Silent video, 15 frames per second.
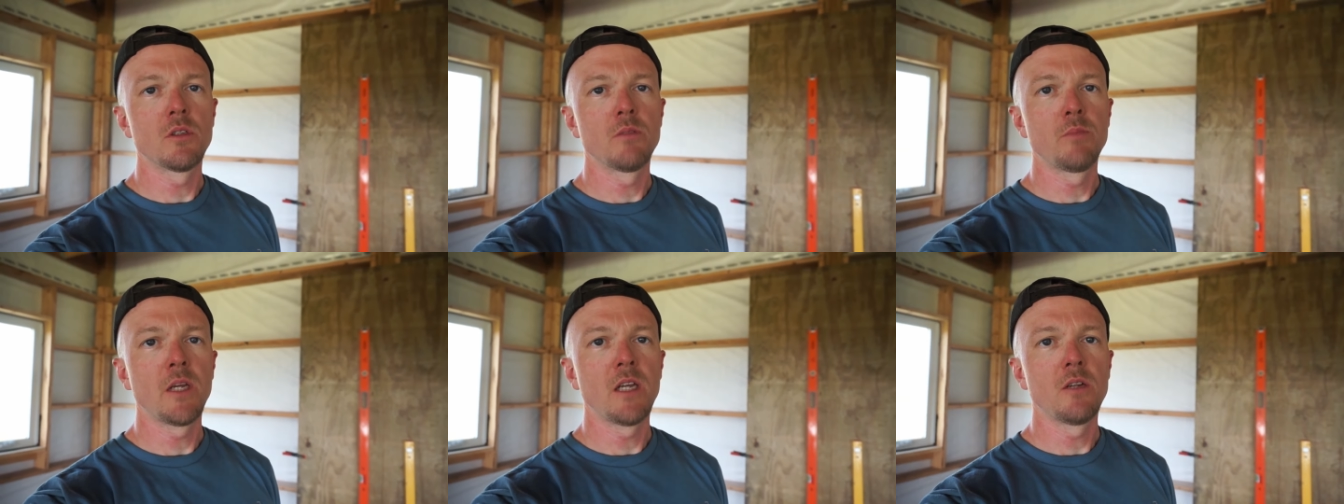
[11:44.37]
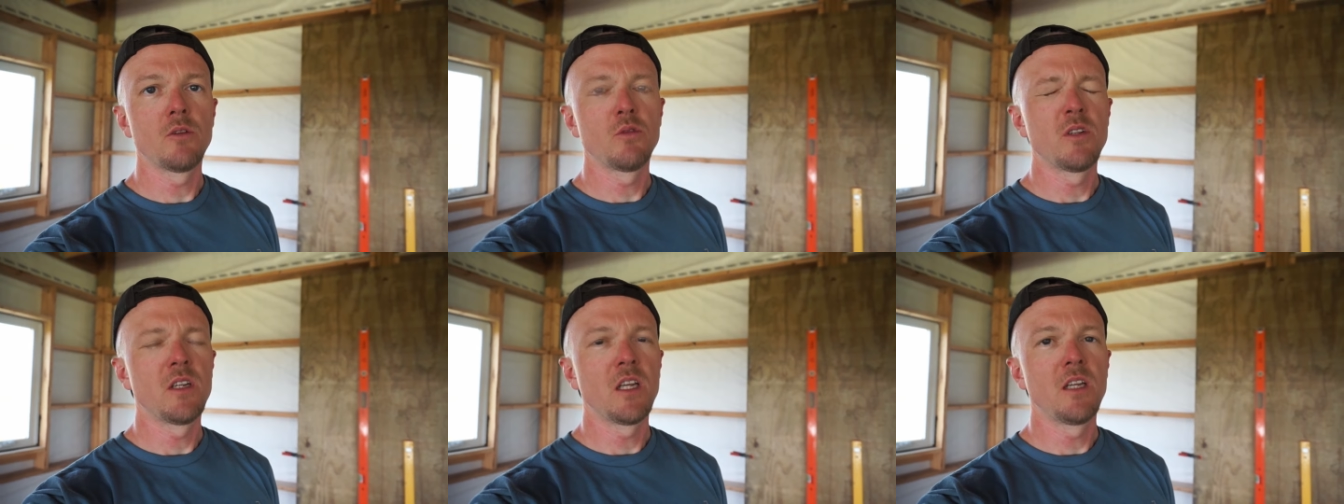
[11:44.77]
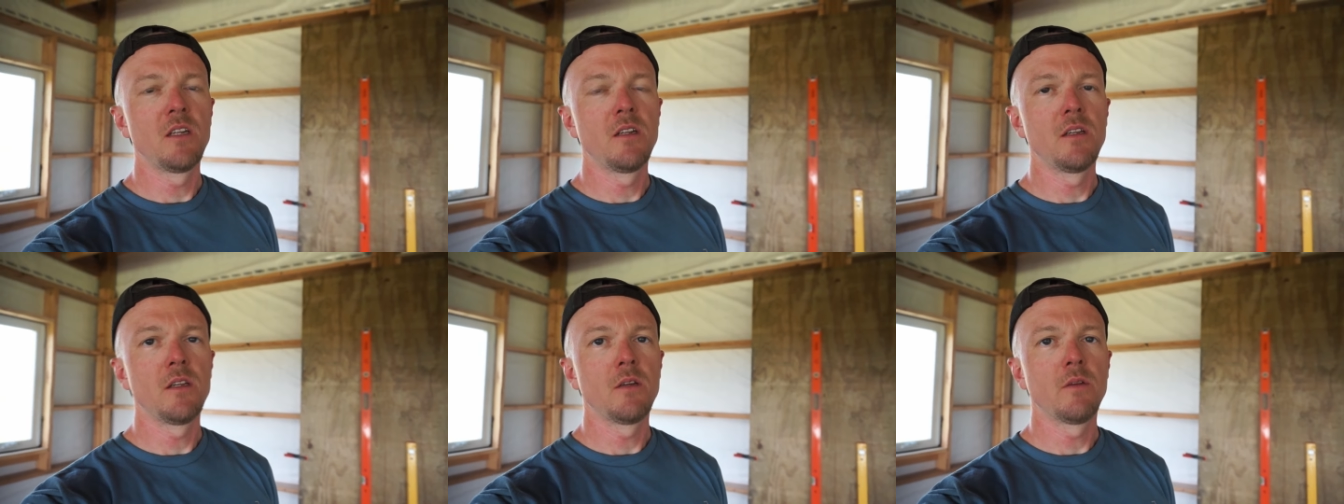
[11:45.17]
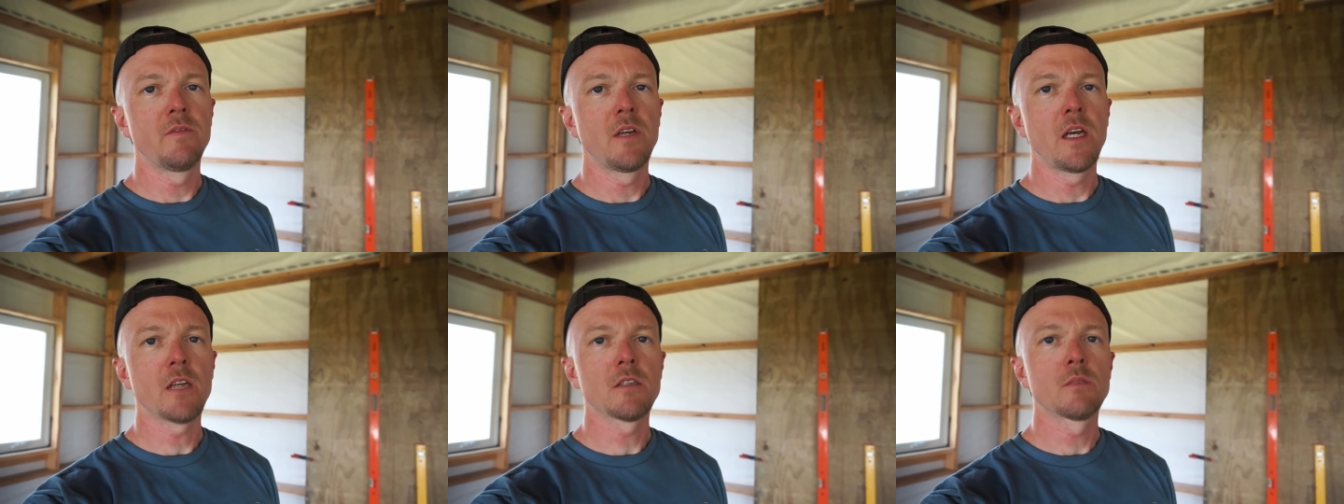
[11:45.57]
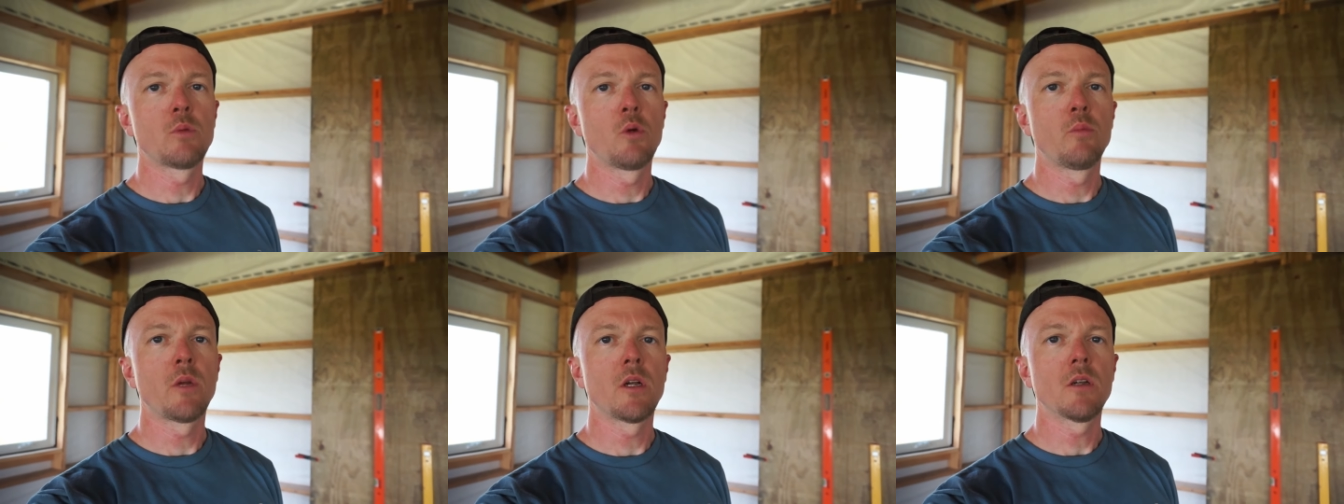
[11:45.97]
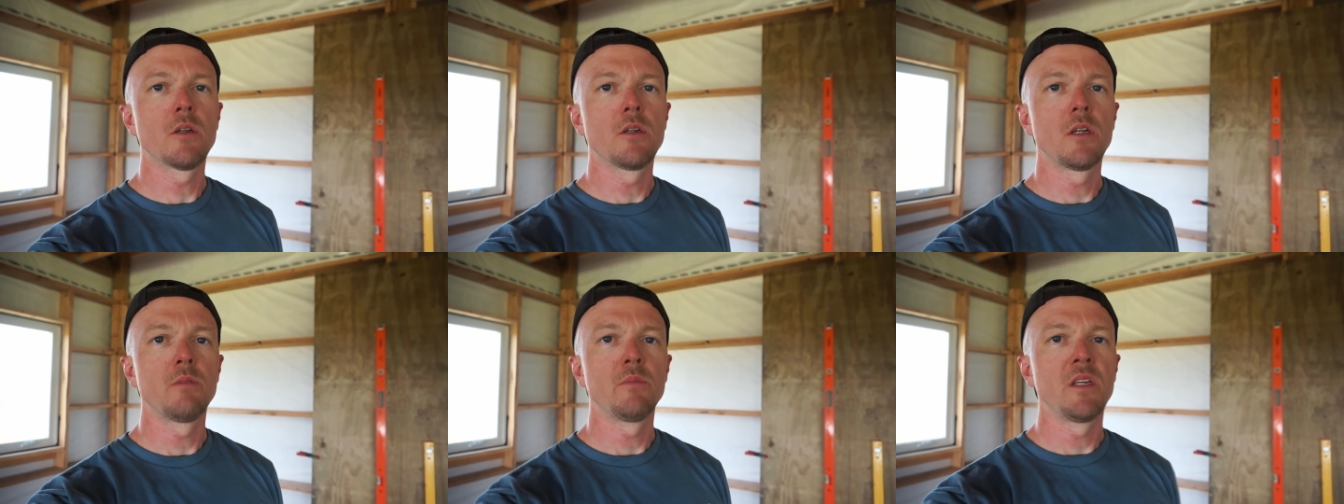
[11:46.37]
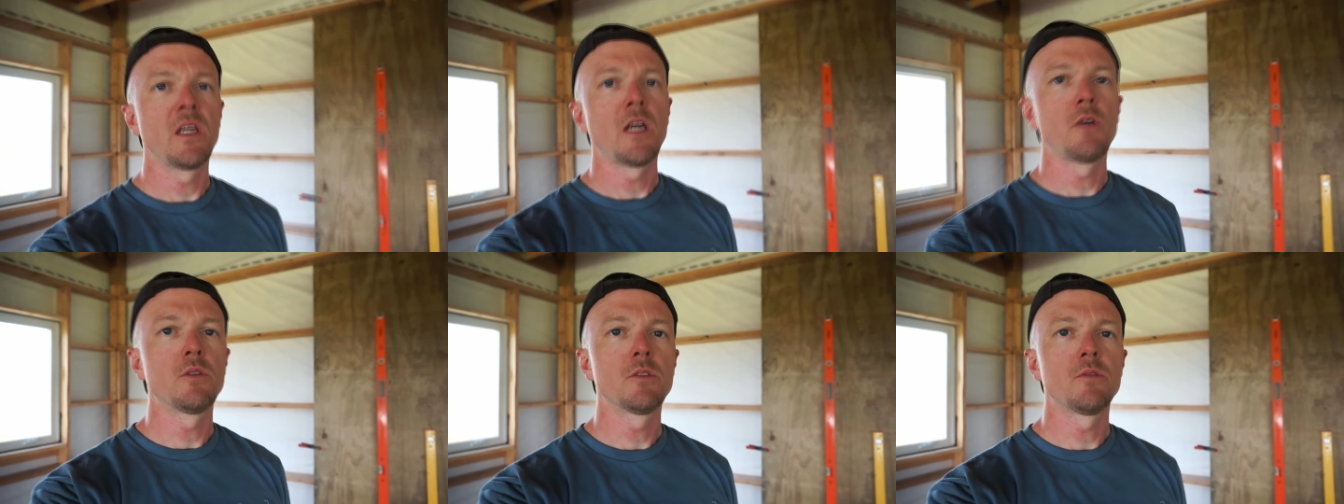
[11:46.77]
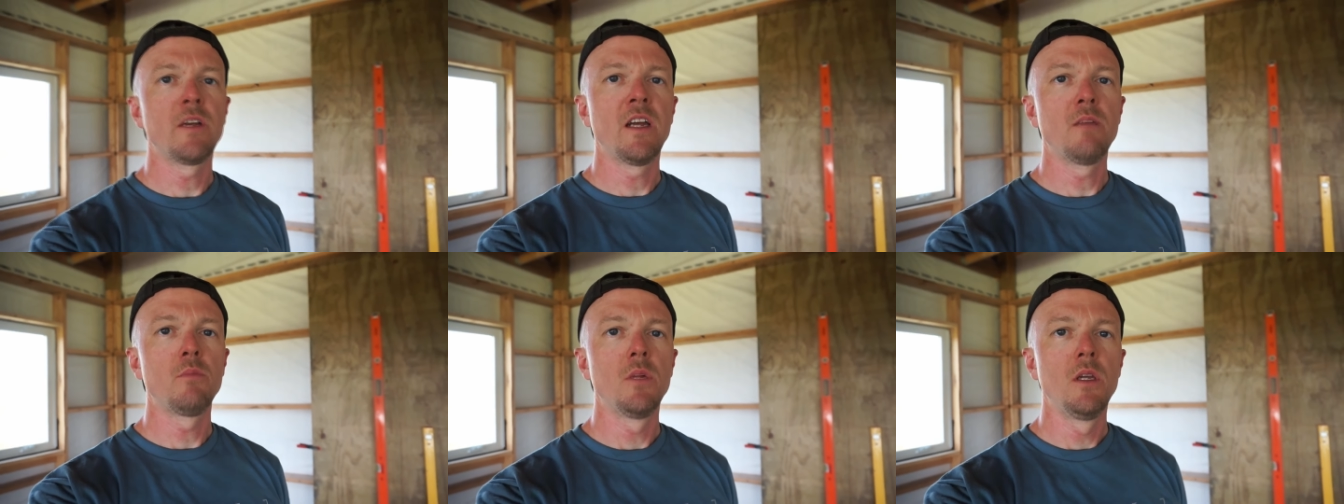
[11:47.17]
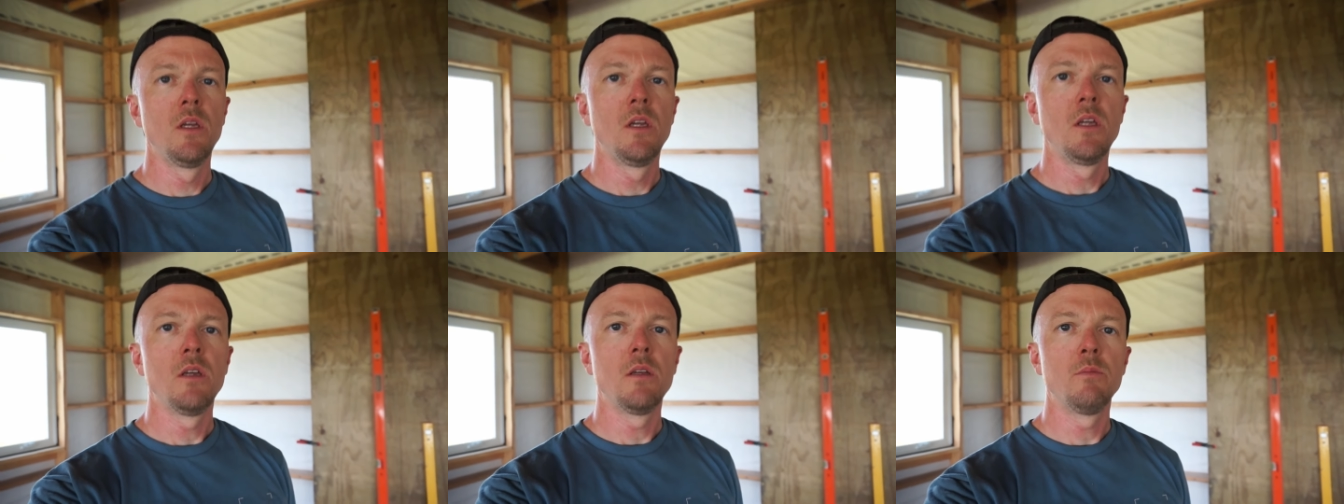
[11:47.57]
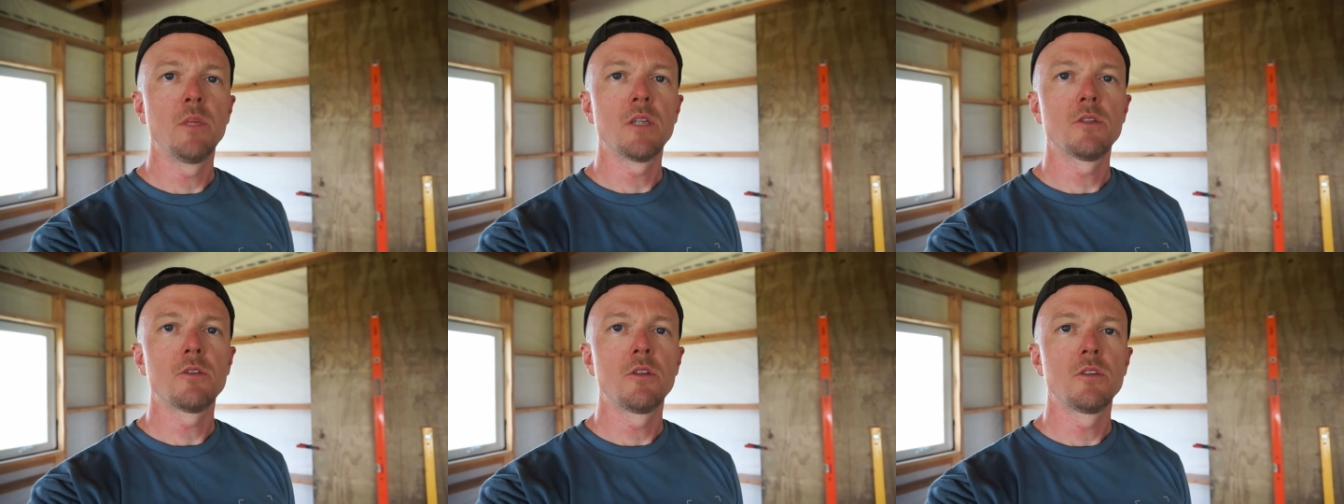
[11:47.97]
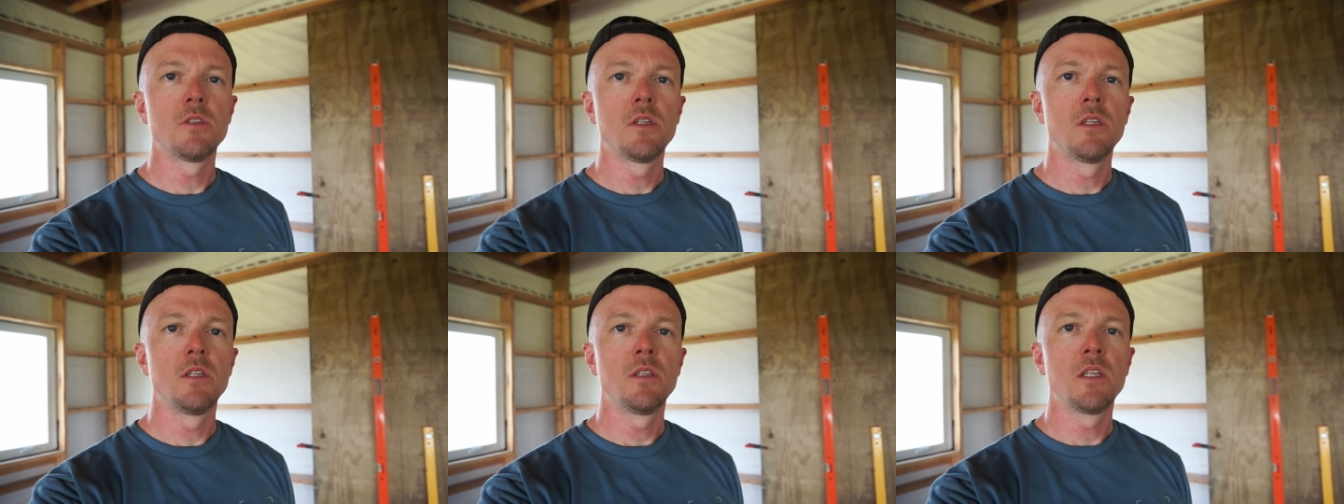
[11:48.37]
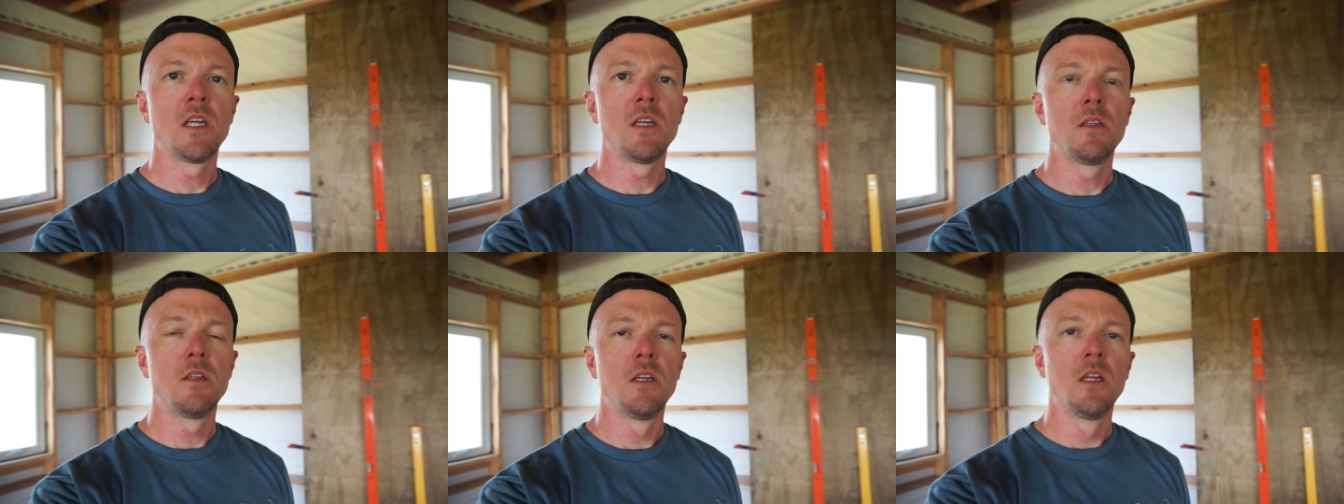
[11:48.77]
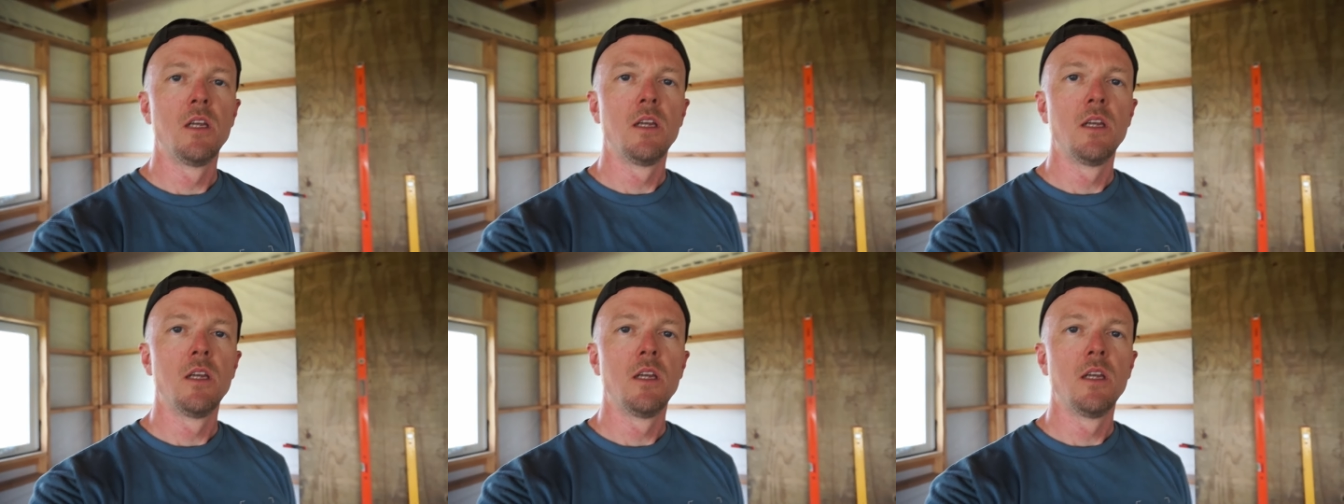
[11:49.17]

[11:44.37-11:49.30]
the panel would end with an expo marker on my house wrap and make sure I was hitting that.